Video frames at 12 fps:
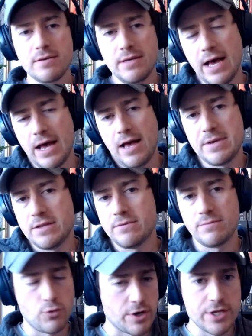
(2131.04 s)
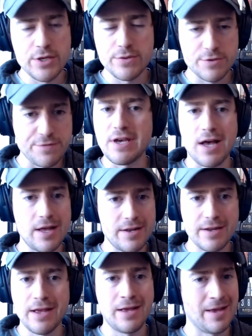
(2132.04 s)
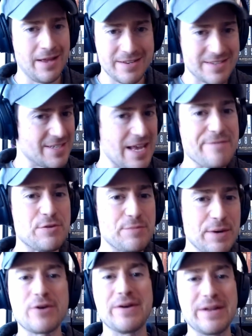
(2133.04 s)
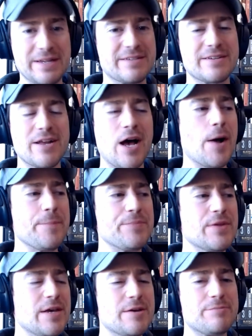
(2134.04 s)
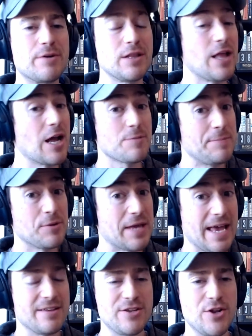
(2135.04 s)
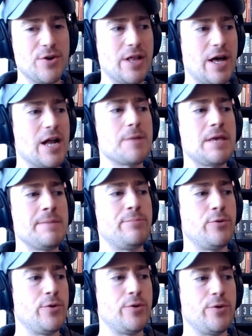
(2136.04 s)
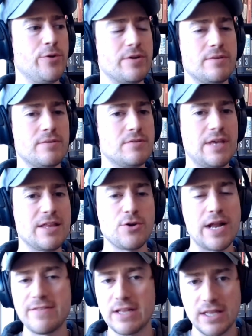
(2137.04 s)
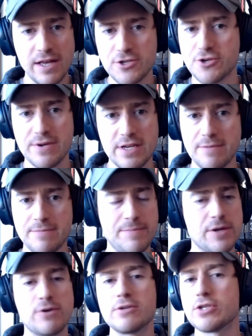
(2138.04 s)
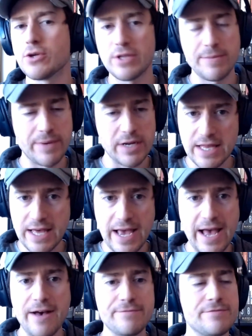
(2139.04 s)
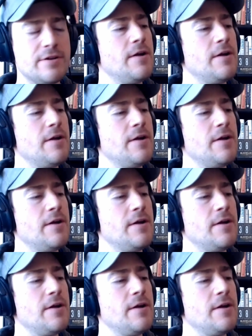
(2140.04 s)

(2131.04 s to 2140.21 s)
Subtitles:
Yeah, I mean, we're going to use fiat and save the Bitcoin. But a lot of people can't. A lot of people don't have that luxury. I mean, Bitcoin's the only money they have.